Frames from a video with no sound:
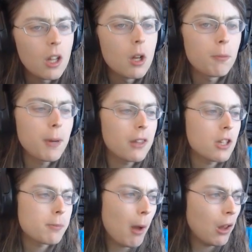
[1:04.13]
But
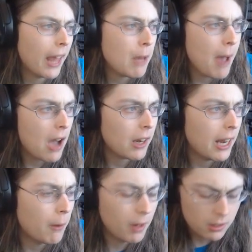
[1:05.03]
this poll came out,
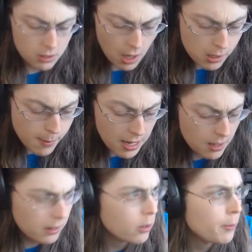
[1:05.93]
and I wanted to talk about
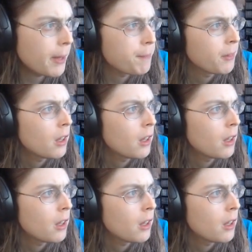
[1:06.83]
it a little bit.